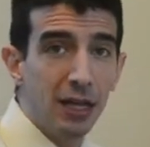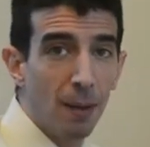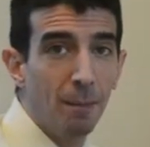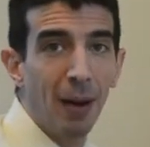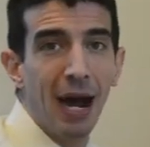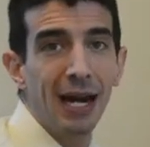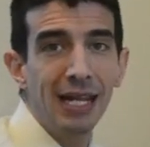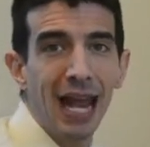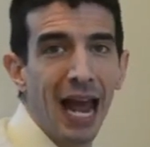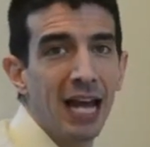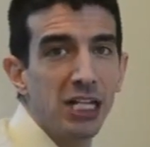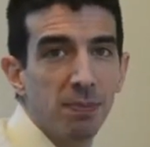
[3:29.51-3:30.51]
the body,
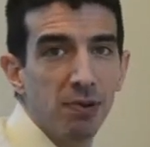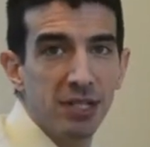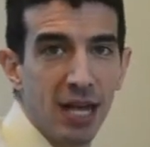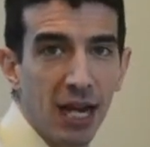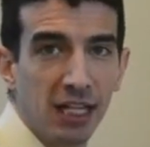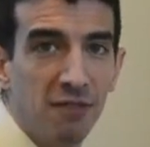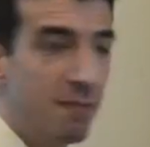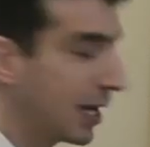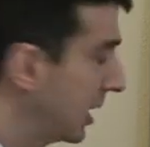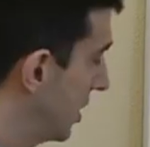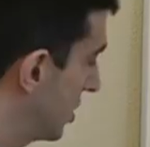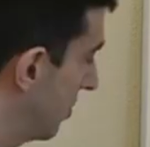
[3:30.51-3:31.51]
as a protective
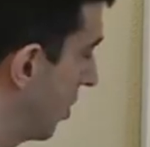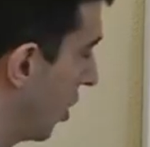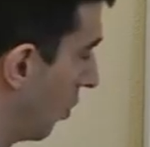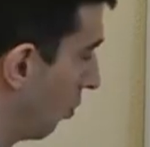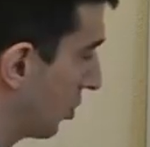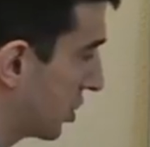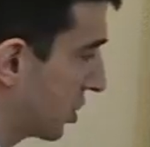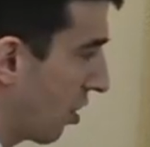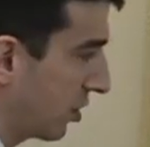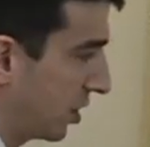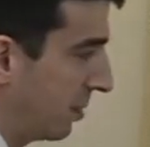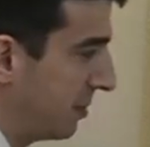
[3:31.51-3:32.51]
mechanism, will
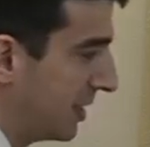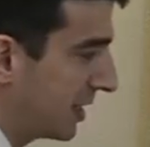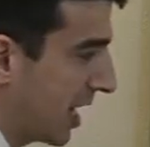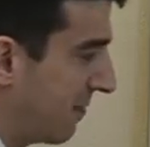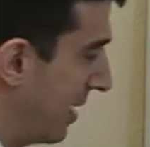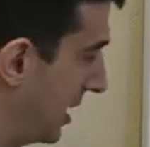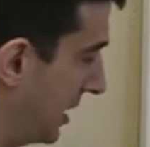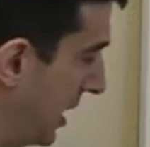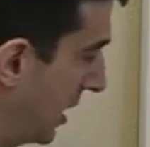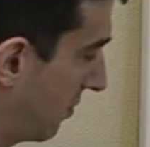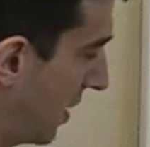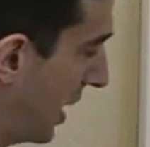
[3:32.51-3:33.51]
start to, instead of make
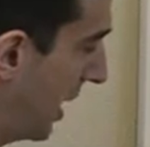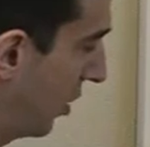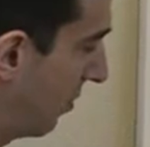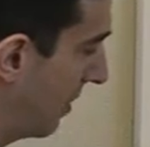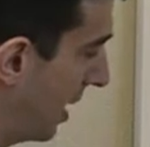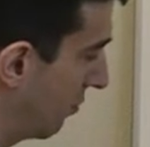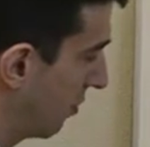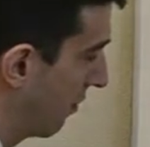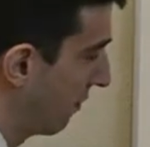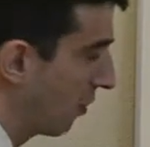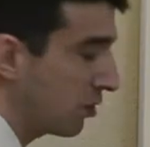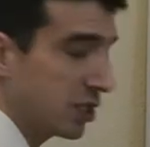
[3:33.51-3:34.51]
T3, it'll make
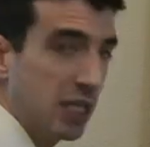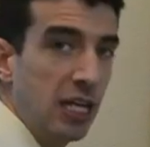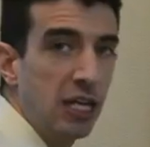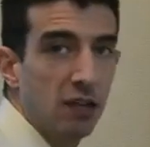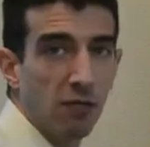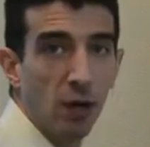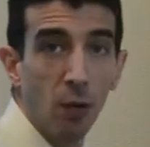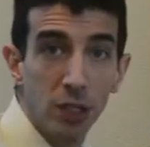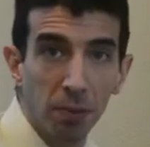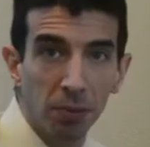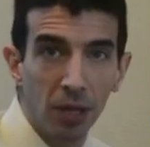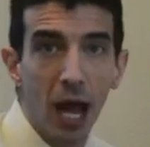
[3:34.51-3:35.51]
reverse T3,
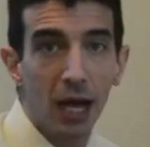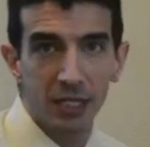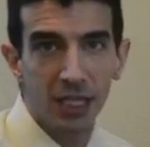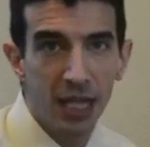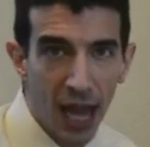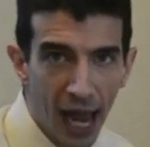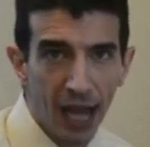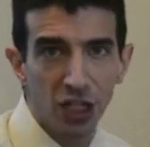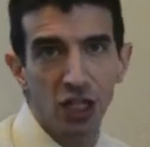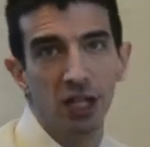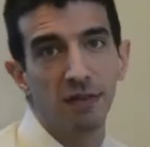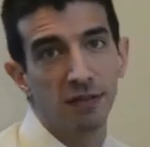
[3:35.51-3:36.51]
which blocks the
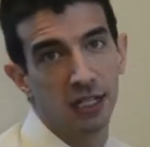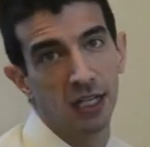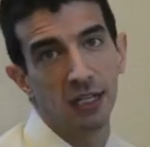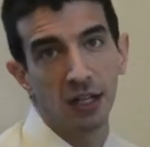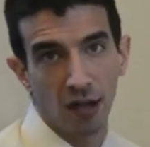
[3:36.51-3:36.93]
action of T3.